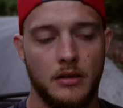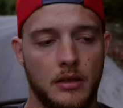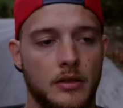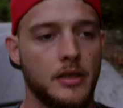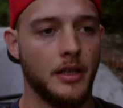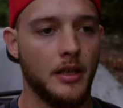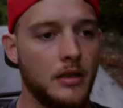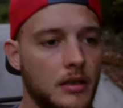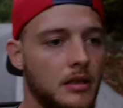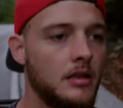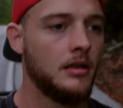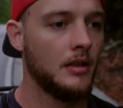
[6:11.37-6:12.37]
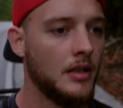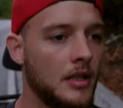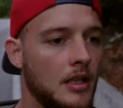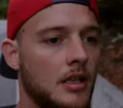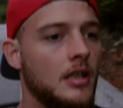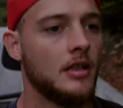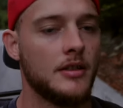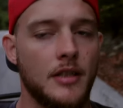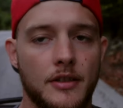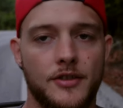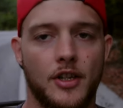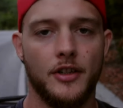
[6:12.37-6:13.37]
Okay,
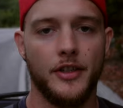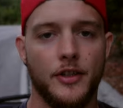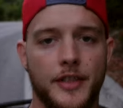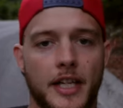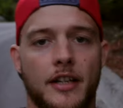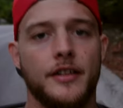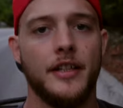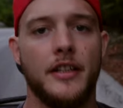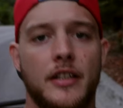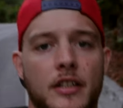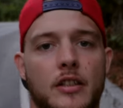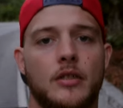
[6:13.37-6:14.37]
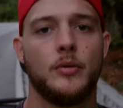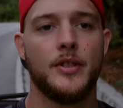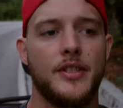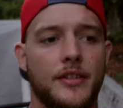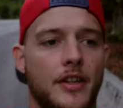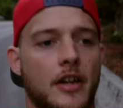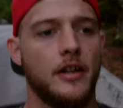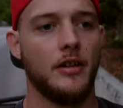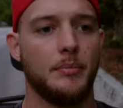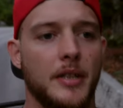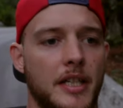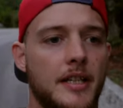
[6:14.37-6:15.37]
sun's starting to go down. We're still not at our
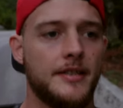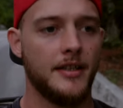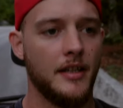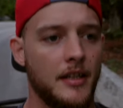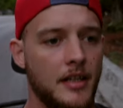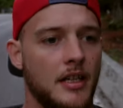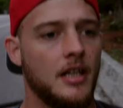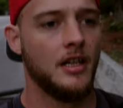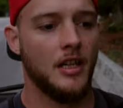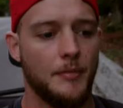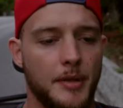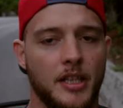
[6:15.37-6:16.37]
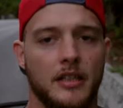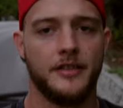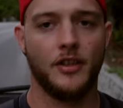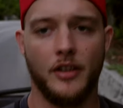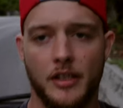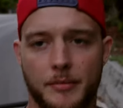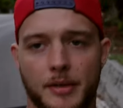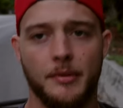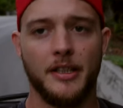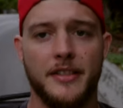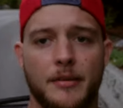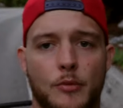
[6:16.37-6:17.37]
place apparently it's only gonna be
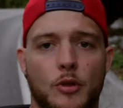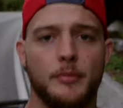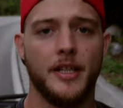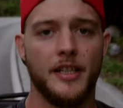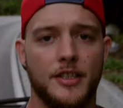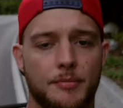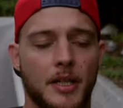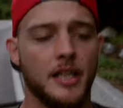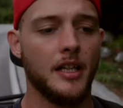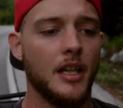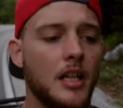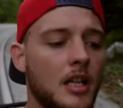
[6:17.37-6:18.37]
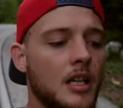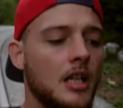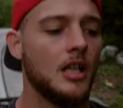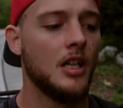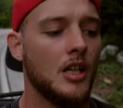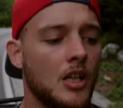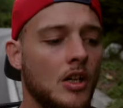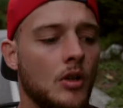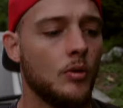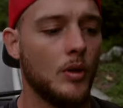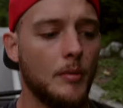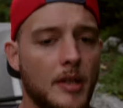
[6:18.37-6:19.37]
about 10 more minutes, but
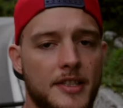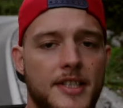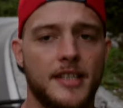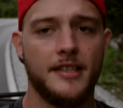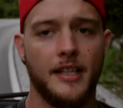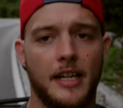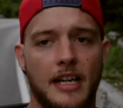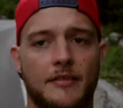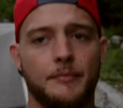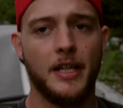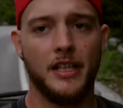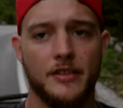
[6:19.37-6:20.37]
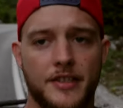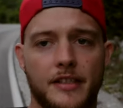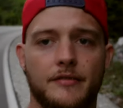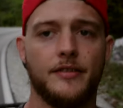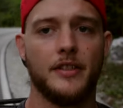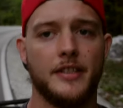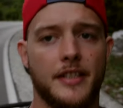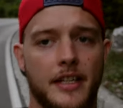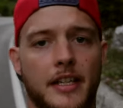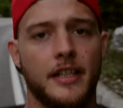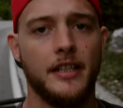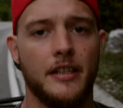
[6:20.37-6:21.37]
we're about 16 and a half miles in for
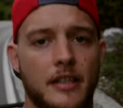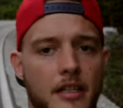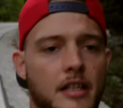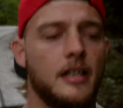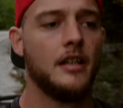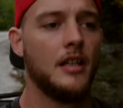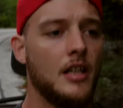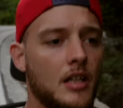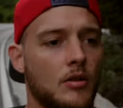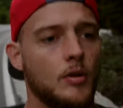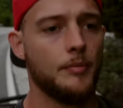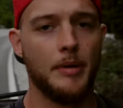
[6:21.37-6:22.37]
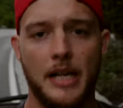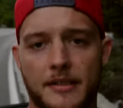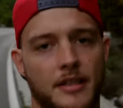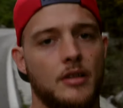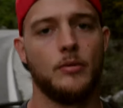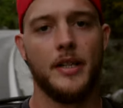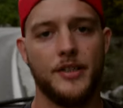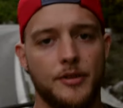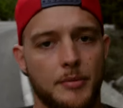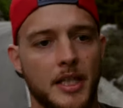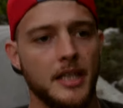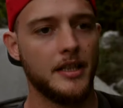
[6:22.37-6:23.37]
today with packs that are way too
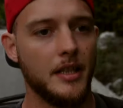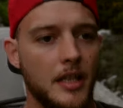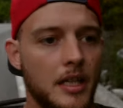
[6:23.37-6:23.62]
big.